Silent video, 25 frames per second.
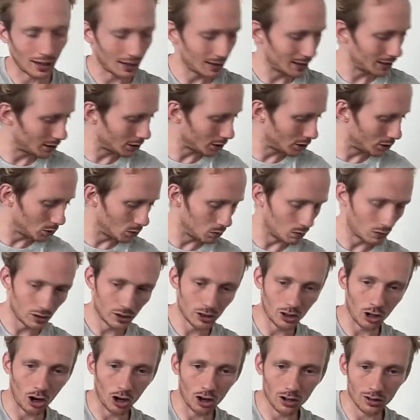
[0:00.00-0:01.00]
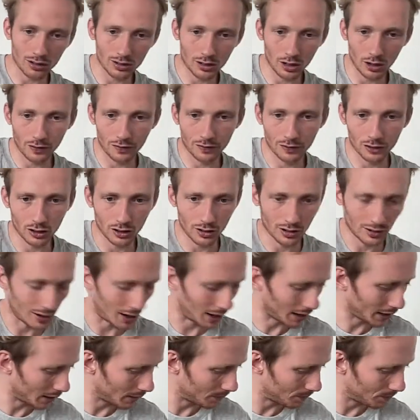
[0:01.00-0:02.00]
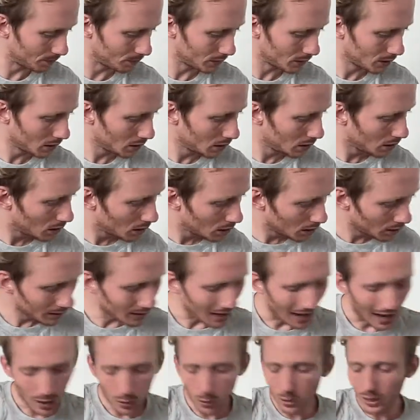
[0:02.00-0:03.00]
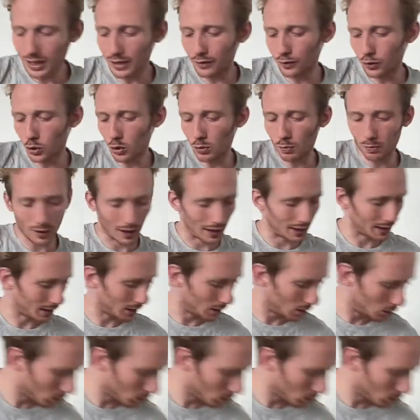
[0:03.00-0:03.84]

I need to do dog stuff for a second. Yeah, I will give you a blanket.